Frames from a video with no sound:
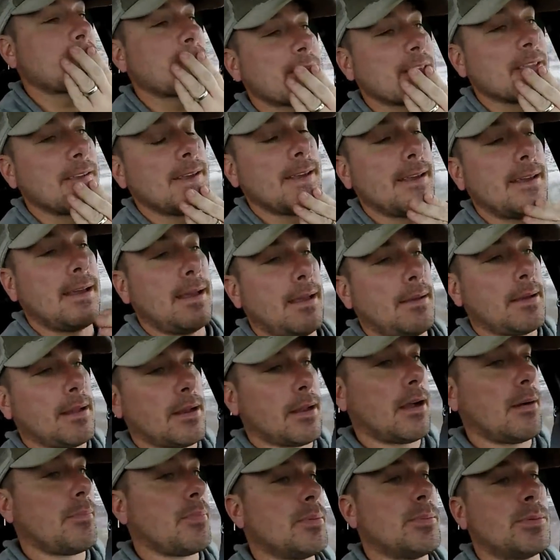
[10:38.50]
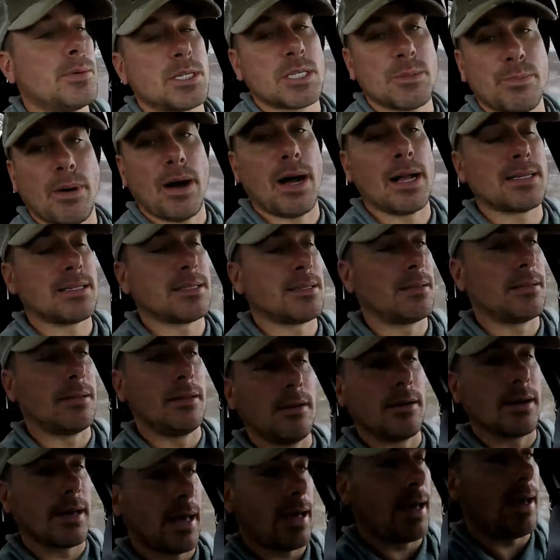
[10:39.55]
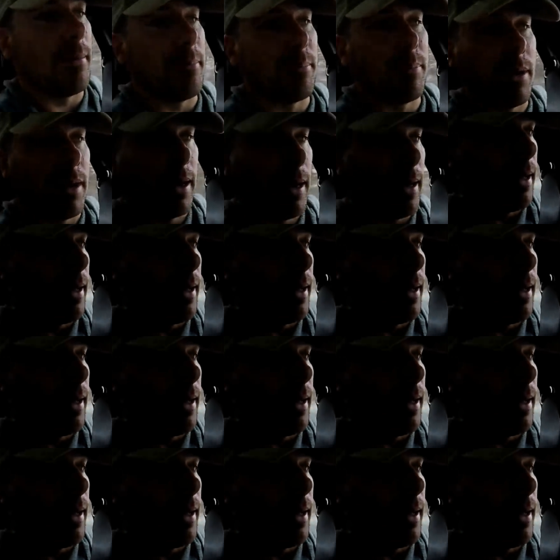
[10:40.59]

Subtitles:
I got a couple more spots to look at, but